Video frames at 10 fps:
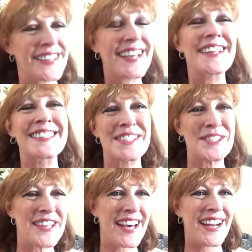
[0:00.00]
it. No, let's
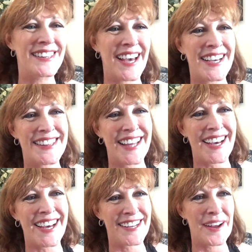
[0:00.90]
do that. I like
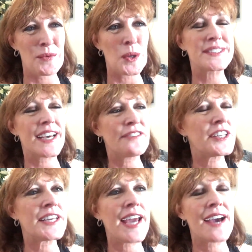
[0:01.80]
that. Well,
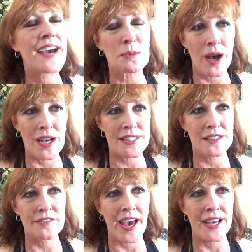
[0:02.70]
definitely having a
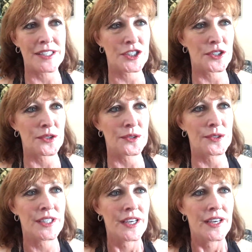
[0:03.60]
positive attitude
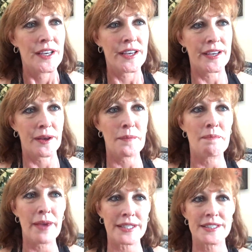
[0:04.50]

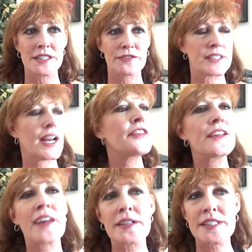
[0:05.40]
makes a difference, and I think
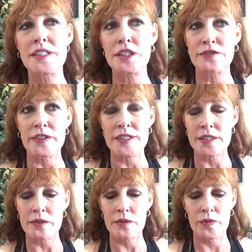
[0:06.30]
that's the difference.
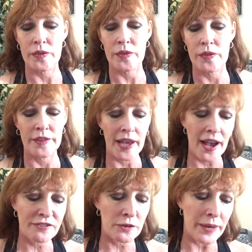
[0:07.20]
The
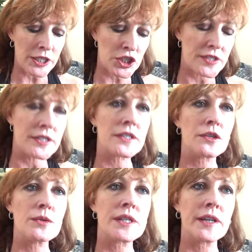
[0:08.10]
affirmations is
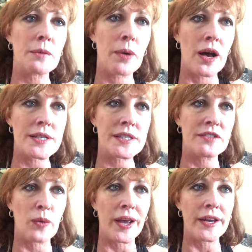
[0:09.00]
using a positive
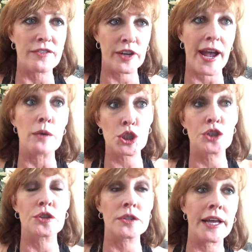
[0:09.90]
way of couching
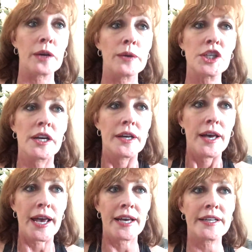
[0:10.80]
your language,
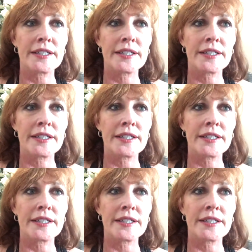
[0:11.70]
and